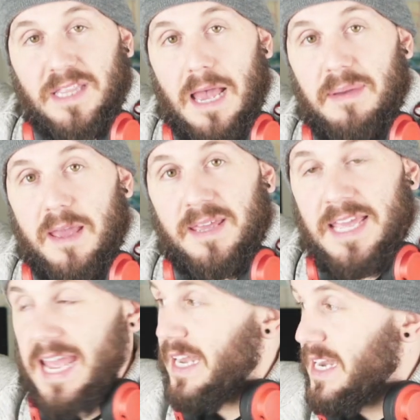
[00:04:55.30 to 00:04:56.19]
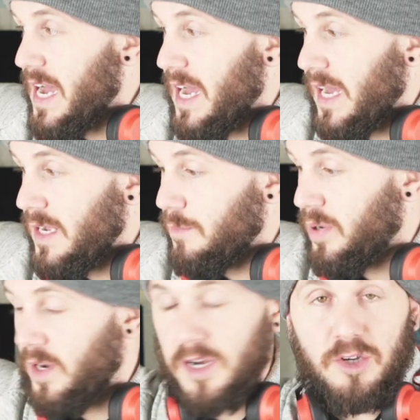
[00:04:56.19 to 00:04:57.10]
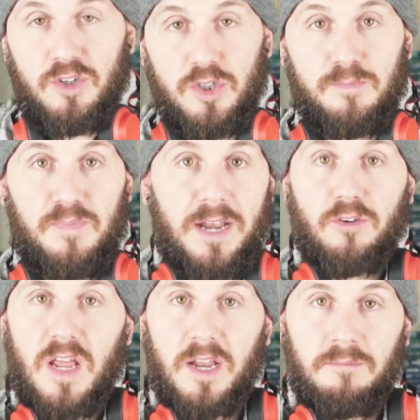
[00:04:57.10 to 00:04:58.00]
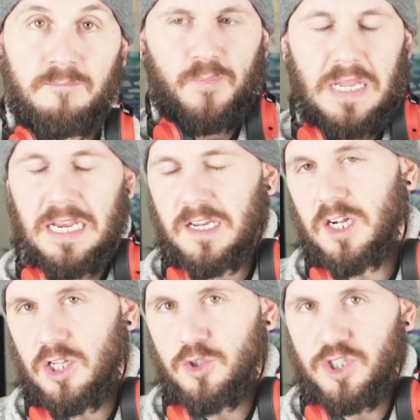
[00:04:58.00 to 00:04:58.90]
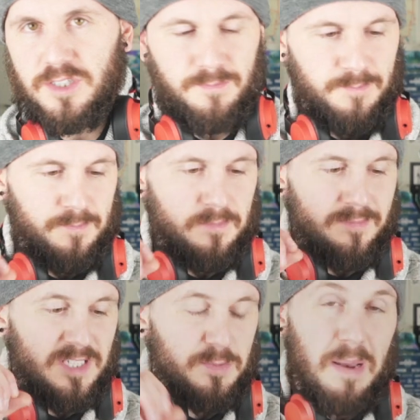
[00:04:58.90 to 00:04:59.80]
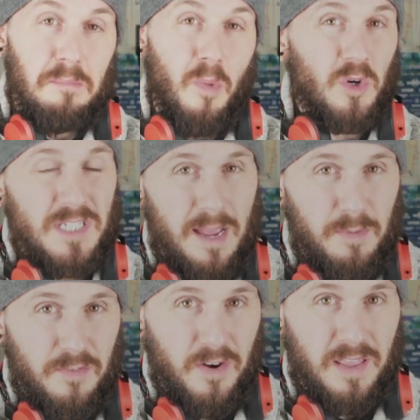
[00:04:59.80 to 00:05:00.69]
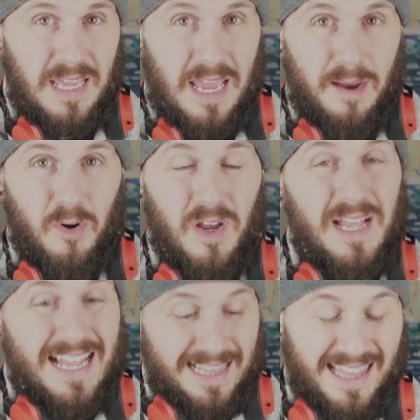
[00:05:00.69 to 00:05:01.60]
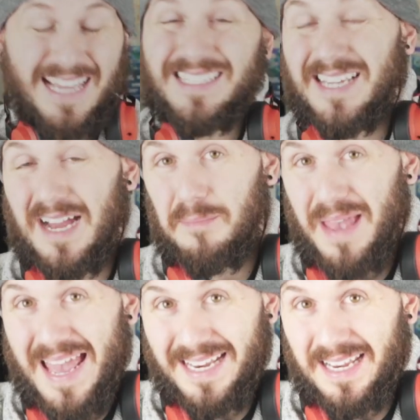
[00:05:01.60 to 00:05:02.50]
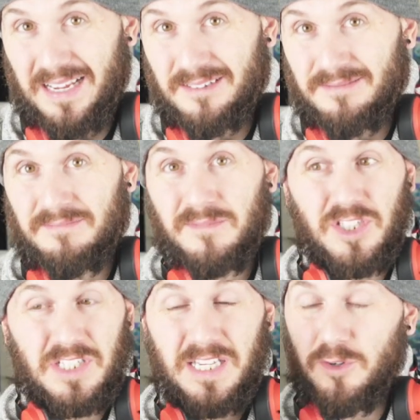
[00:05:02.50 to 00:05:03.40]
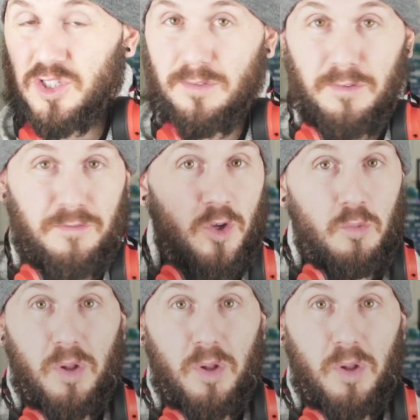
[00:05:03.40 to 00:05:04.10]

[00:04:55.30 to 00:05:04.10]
that baby and put it on YouTube and you're done. In conclusion, Spend more time in front of the camera, less time editing. Just give yourself a few